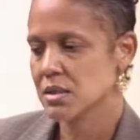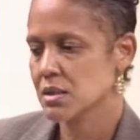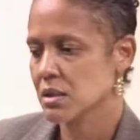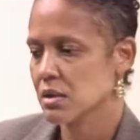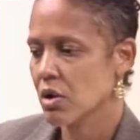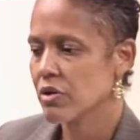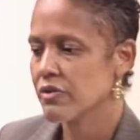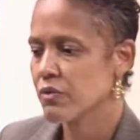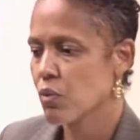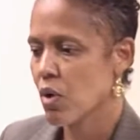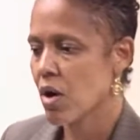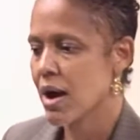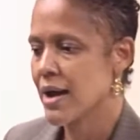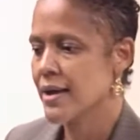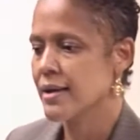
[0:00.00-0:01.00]
a lot of
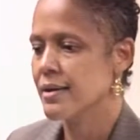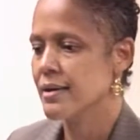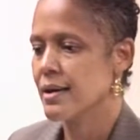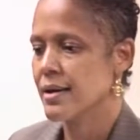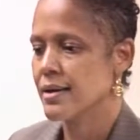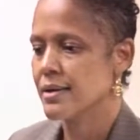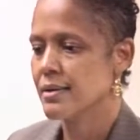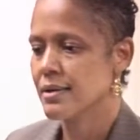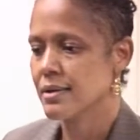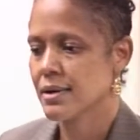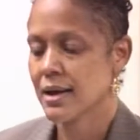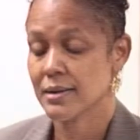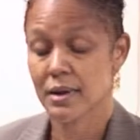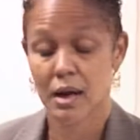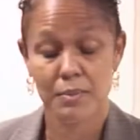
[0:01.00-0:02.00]
what I
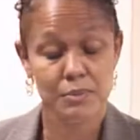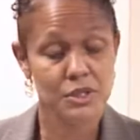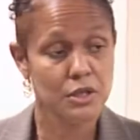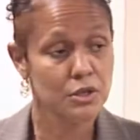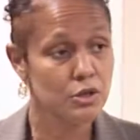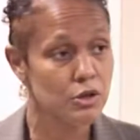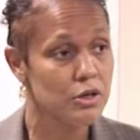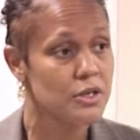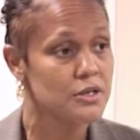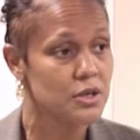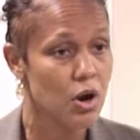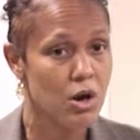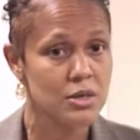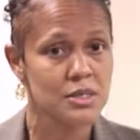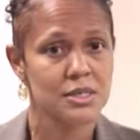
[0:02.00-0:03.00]
had come to learn and to
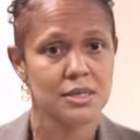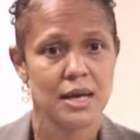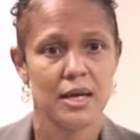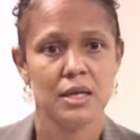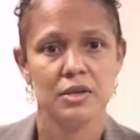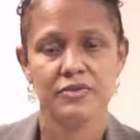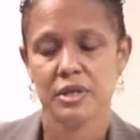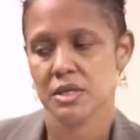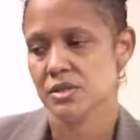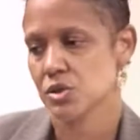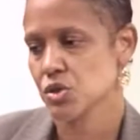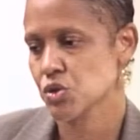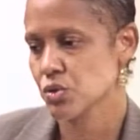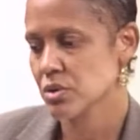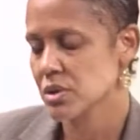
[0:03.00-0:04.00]
understand even as a
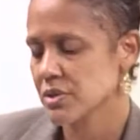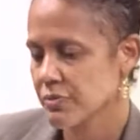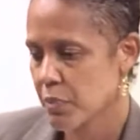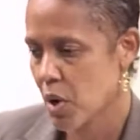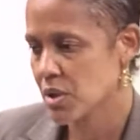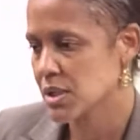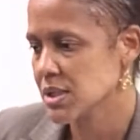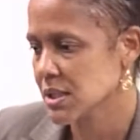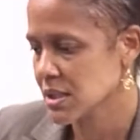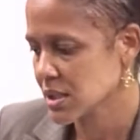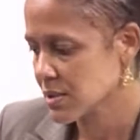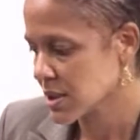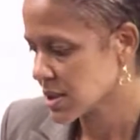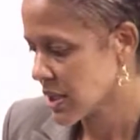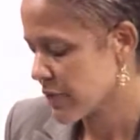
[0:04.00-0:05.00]
student of politics
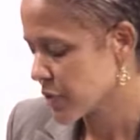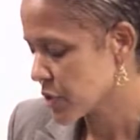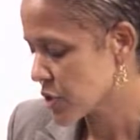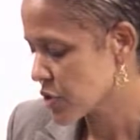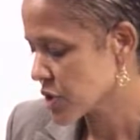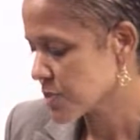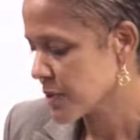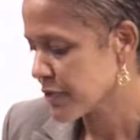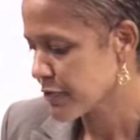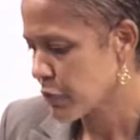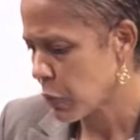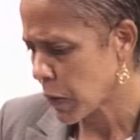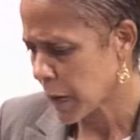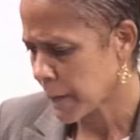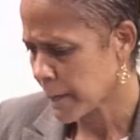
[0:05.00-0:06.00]
several years
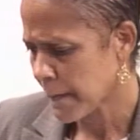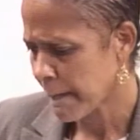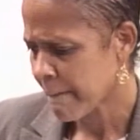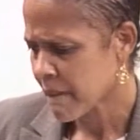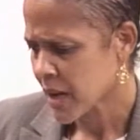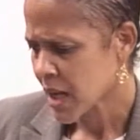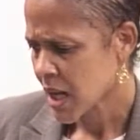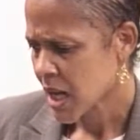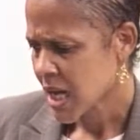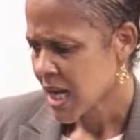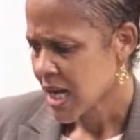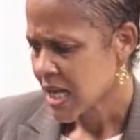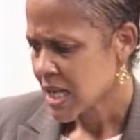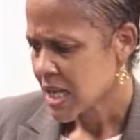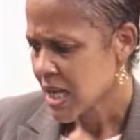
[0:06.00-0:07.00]
before.
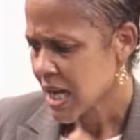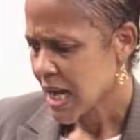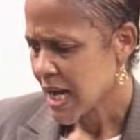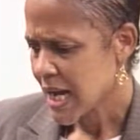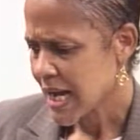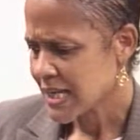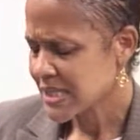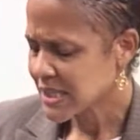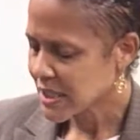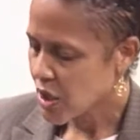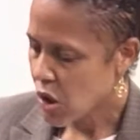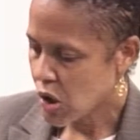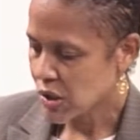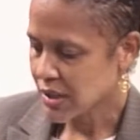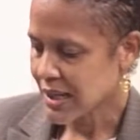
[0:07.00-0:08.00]
I say
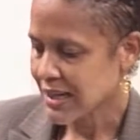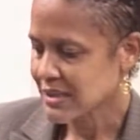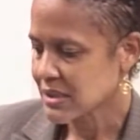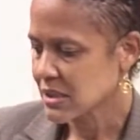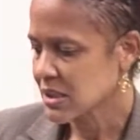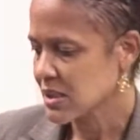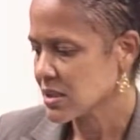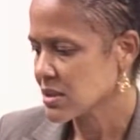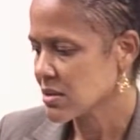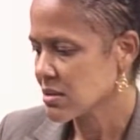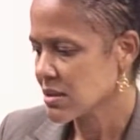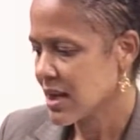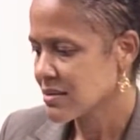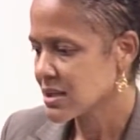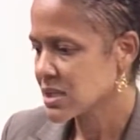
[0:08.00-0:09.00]
all that to say, sir,
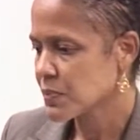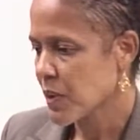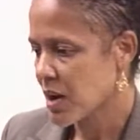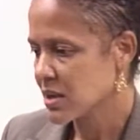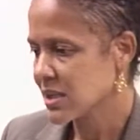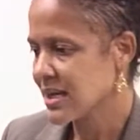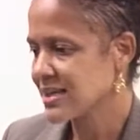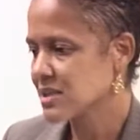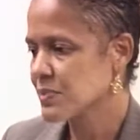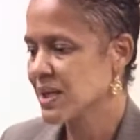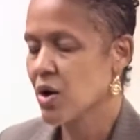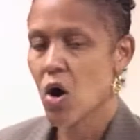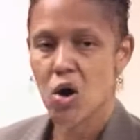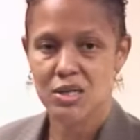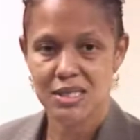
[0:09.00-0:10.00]
that this party has
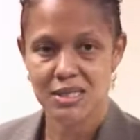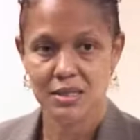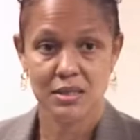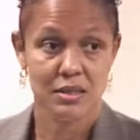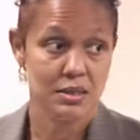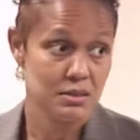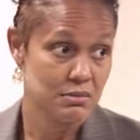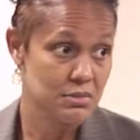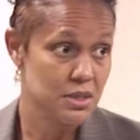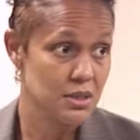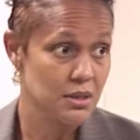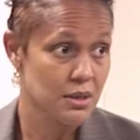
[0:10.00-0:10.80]
been consistent.